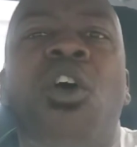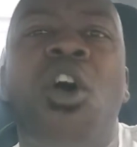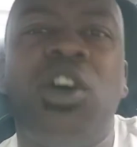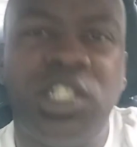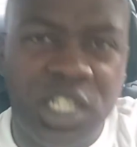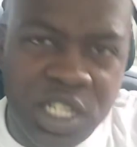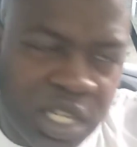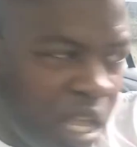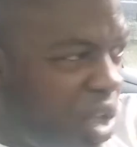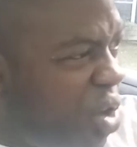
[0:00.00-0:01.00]

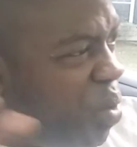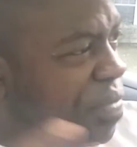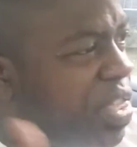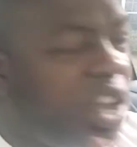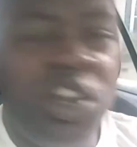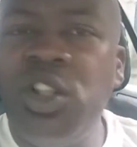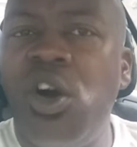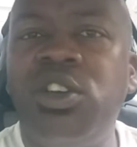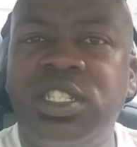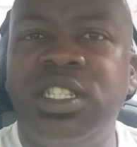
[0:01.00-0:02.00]
costs, with their
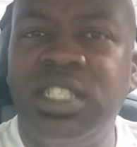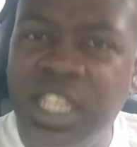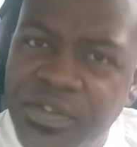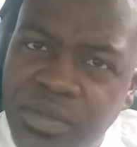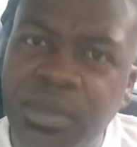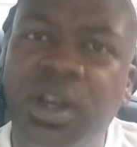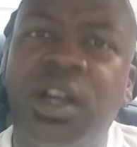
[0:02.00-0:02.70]
losses? Give them a